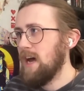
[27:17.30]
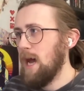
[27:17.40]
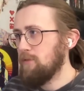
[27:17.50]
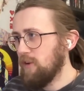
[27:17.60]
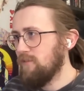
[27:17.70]

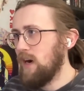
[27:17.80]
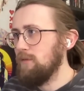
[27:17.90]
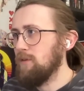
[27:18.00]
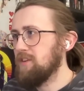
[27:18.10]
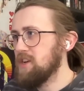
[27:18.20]
Episode 5,
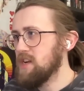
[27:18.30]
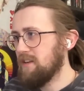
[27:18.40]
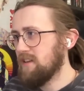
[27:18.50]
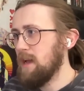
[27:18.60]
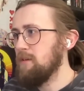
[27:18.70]
obviously,
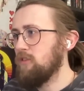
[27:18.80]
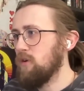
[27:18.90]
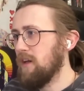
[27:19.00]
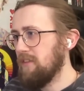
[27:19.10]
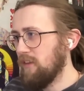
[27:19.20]
Jess came
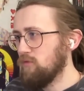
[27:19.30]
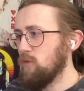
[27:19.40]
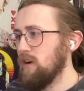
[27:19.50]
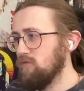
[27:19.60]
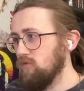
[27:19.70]
into it. I think that's
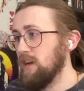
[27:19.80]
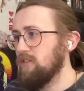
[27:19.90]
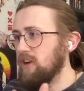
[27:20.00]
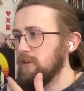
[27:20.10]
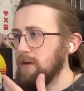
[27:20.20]
where it really
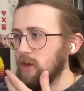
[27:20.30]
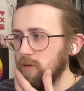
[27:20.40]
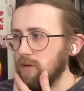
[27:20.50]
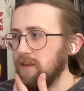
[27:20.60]
started to pick up,